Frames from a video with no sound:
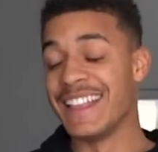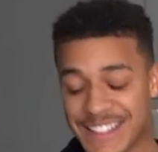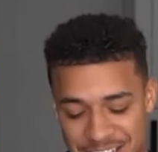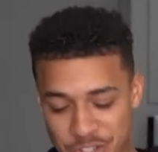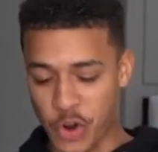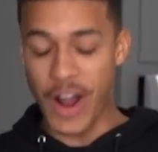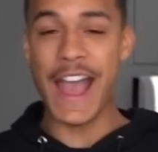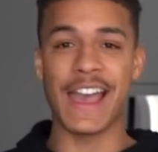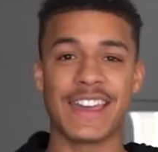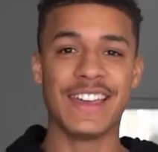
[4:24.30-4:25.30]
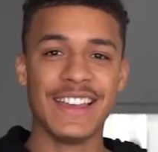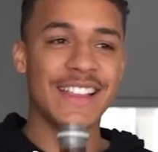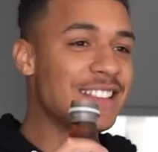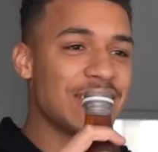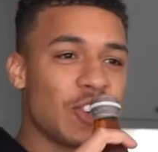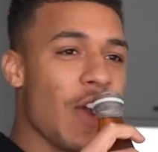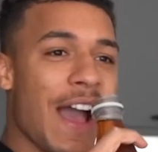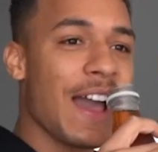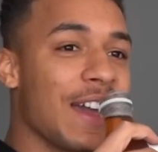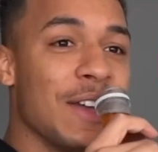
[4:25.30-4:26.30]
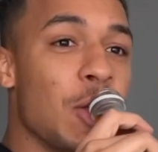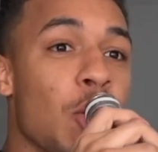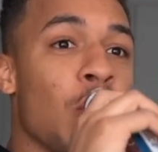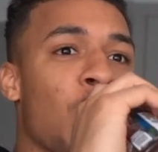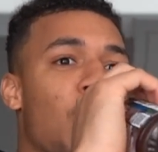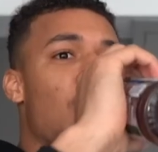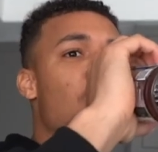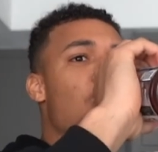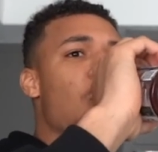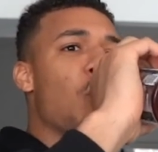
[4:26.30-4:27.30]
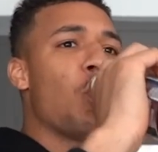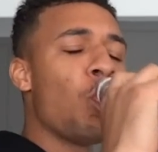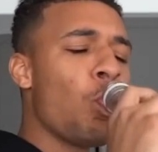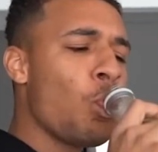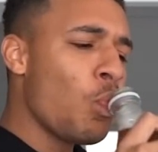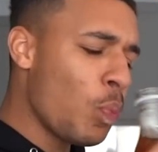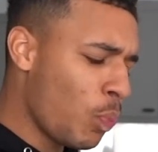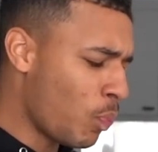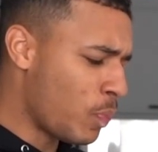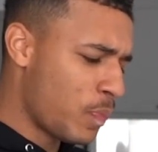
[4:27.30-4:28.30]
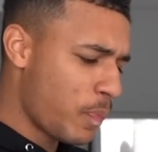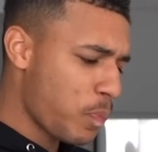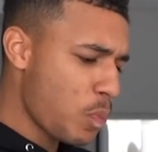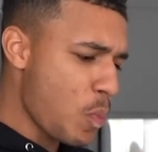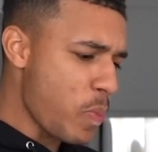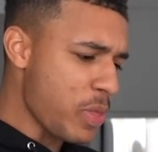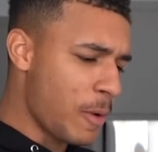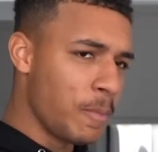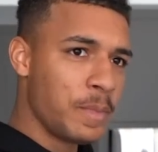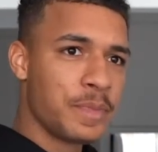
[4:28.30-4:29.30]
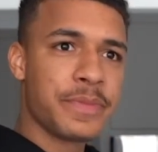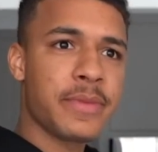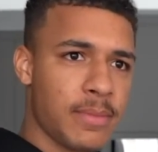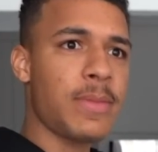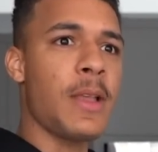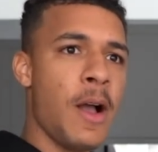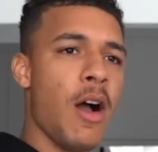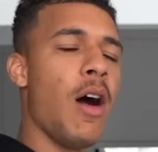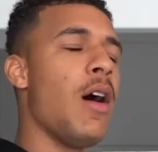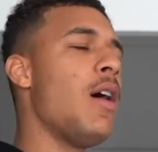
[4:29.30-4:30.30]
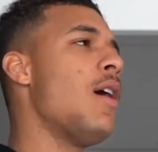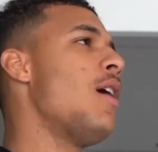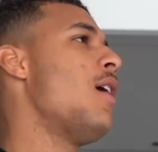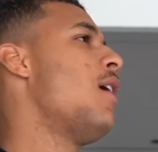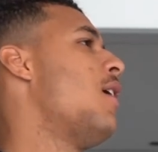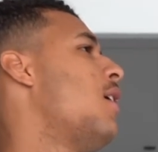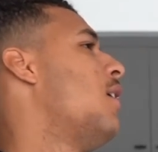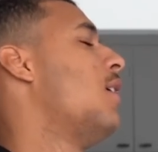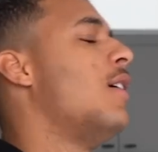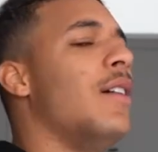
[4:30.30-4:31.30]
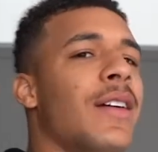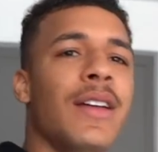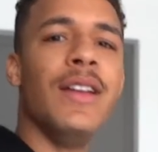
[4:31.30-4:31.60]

bro. This is crack. No, this I is crack. Bro, it's an addiction. Mm. Is that the iced tea? It's my sweet tea. Oh. My special